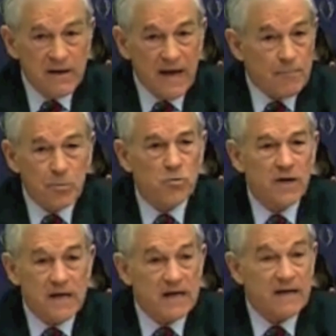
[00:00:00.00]
Capital
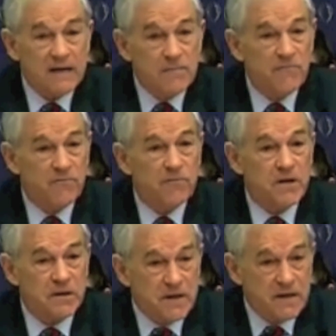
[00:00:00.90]
can't come from
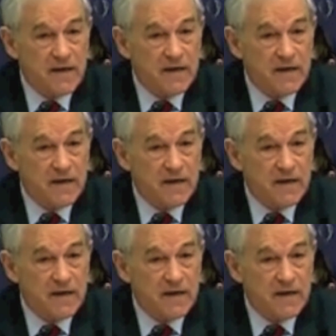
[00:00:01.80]
the thin